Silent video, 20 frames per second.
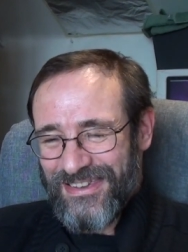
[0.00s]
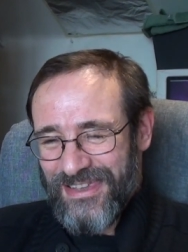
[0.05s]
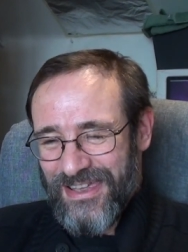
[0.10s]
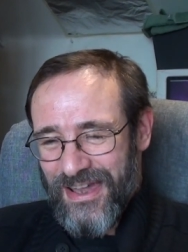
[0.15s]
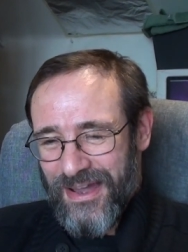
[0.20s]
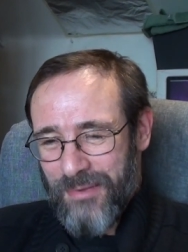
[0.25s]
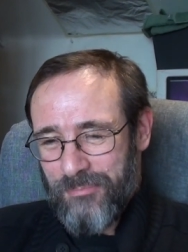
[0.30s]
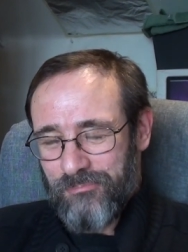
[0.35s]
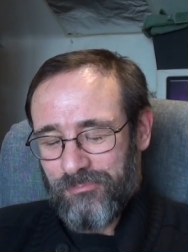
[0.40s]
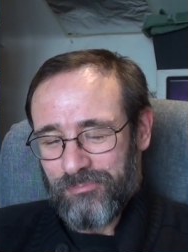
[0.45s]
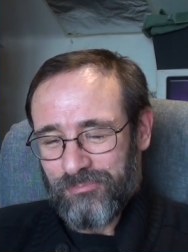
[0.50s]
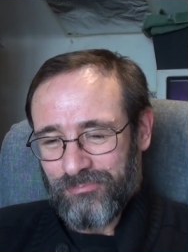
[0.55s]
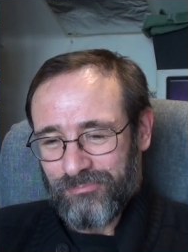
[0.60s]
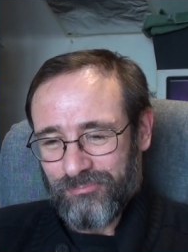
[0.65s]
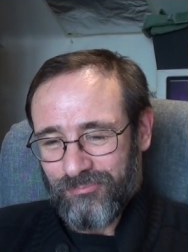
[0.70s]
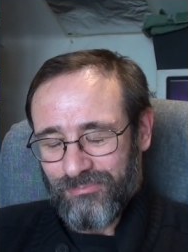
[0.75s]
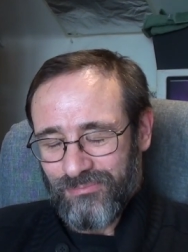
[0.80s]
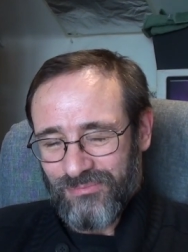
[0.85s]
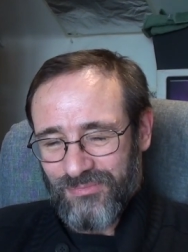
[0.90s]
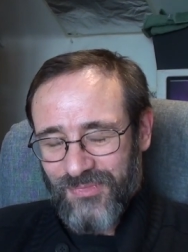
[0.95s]
Yeah.
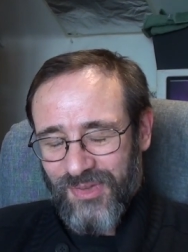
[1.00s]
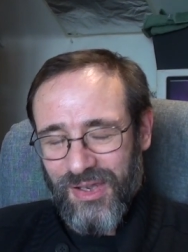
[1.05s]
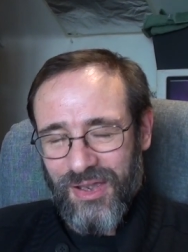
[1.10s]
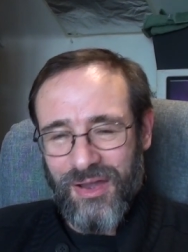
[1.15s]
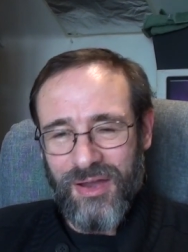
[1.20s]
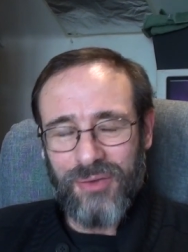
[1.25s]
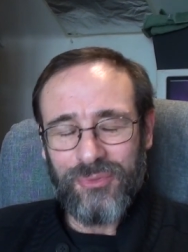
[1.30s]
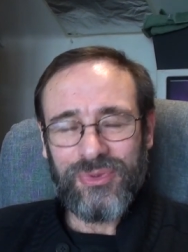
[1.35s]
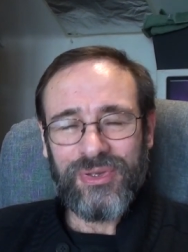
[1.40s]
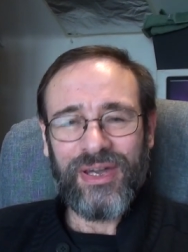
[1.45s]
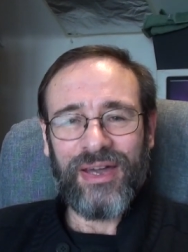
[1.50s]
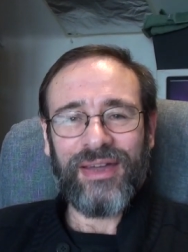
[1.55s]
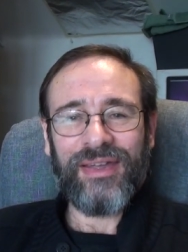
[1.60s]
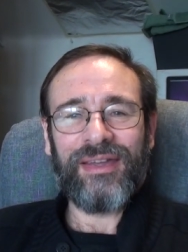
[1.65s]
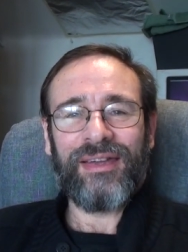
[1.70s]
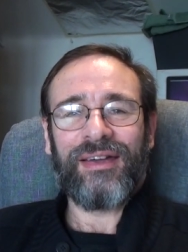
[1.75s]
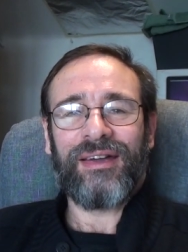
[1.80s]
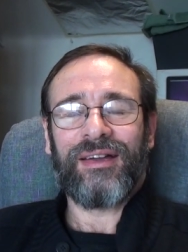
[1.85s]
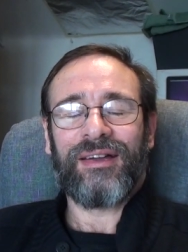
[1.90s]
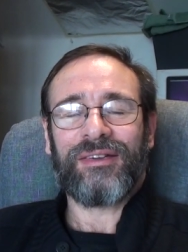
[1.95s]

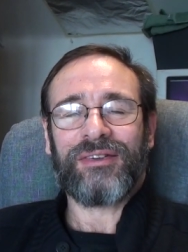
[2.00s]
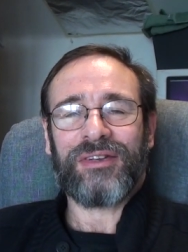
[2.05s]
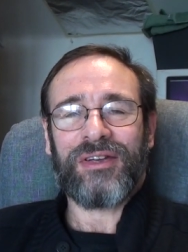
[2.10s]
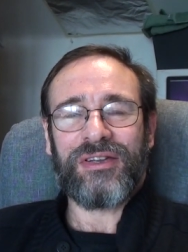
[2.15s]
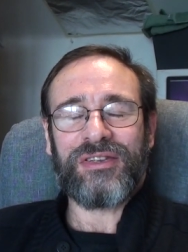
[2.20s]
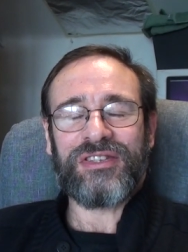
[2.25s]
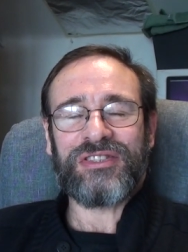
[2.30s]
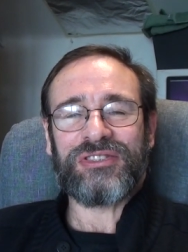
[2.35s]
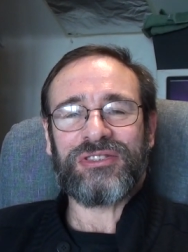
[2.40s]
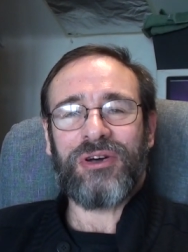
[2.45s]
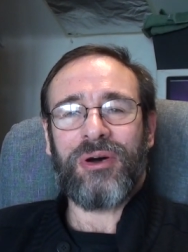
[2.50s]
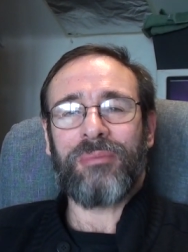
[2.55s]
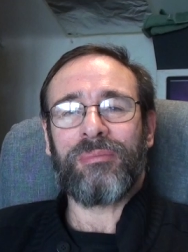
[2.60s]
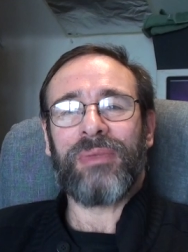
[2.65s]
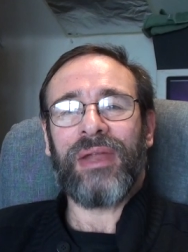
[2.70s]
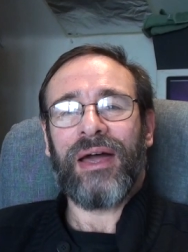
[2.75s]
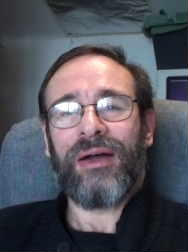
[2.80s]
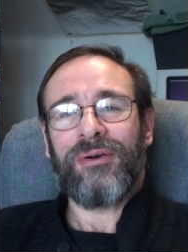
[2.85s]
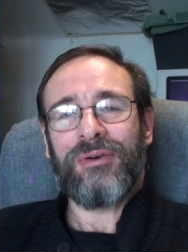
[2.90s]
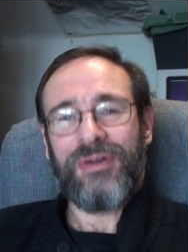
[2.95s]
Okay. Gonna stop
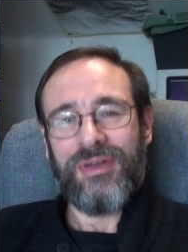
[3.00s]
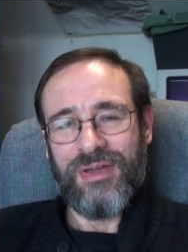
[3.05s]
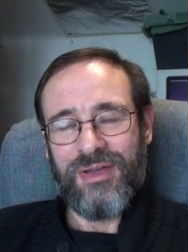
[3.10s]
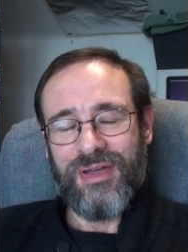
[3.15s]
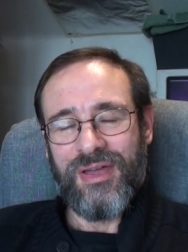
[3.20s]
now.